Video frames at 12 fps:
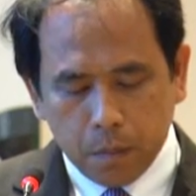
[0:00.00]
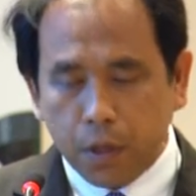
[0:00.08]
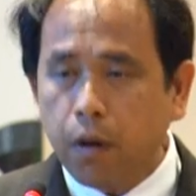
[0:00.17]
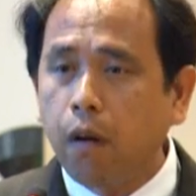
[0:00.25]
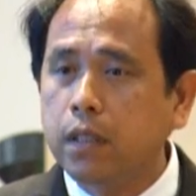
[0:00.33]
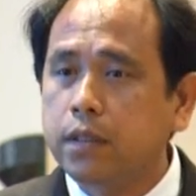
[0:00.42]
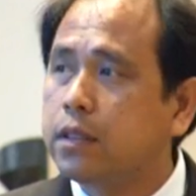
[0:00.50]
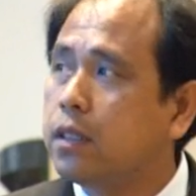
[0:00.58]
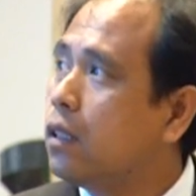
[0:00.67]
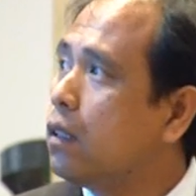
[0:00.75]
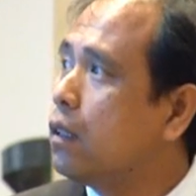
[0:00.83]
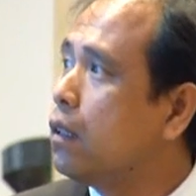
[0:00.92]
Because
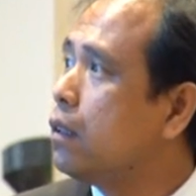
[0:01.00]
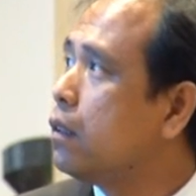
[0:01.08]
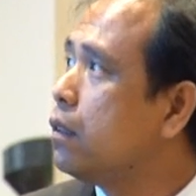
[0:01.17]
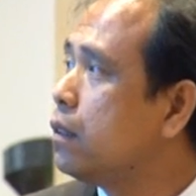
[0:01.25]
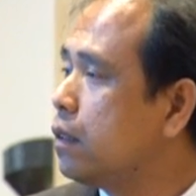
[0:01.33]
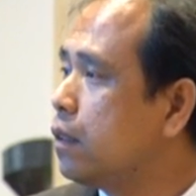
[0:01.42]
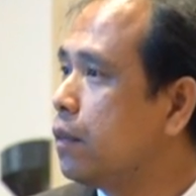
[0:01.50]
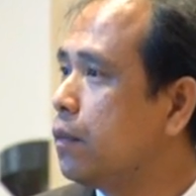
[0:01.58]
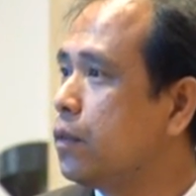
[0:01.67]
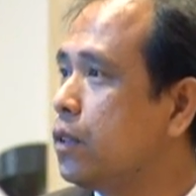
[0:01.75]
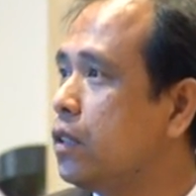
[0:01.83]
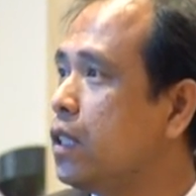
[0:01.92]

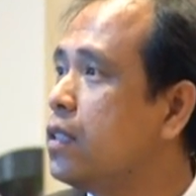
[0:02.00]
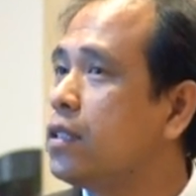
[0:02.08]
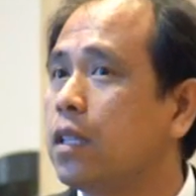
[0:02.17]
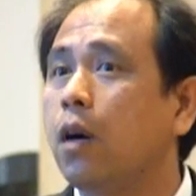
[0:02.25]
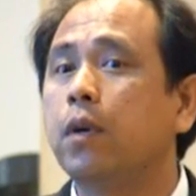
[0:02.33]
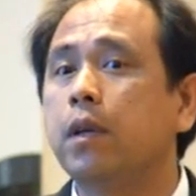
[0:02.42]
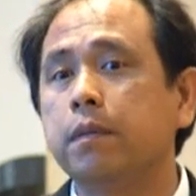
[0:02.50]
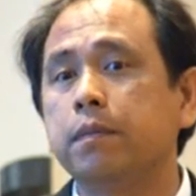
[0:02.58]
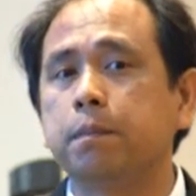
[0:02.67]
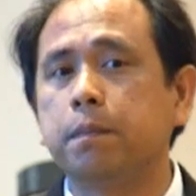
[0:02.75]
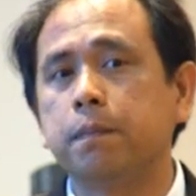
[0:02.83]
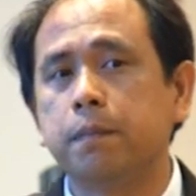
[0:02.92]
this is our
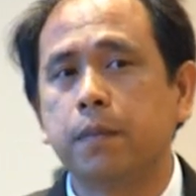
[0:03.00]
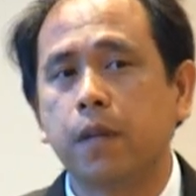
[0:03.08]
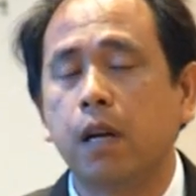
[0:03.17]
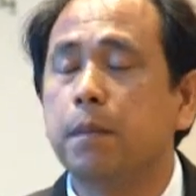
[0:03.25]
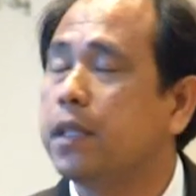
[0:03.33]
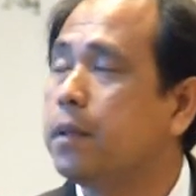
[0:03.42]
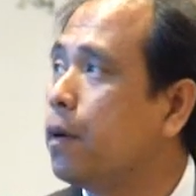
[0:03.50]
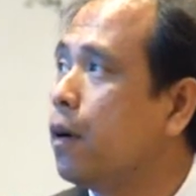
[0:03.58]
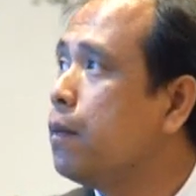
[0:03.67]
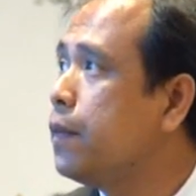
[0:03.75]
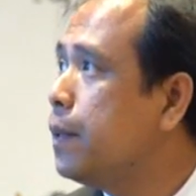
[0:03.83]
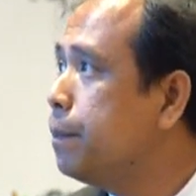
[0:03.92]
common
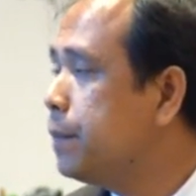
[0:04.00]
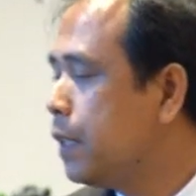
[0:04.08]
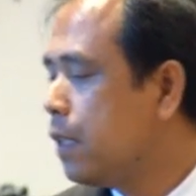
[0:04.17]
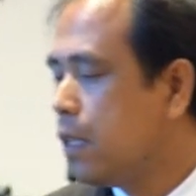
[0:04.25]
problem.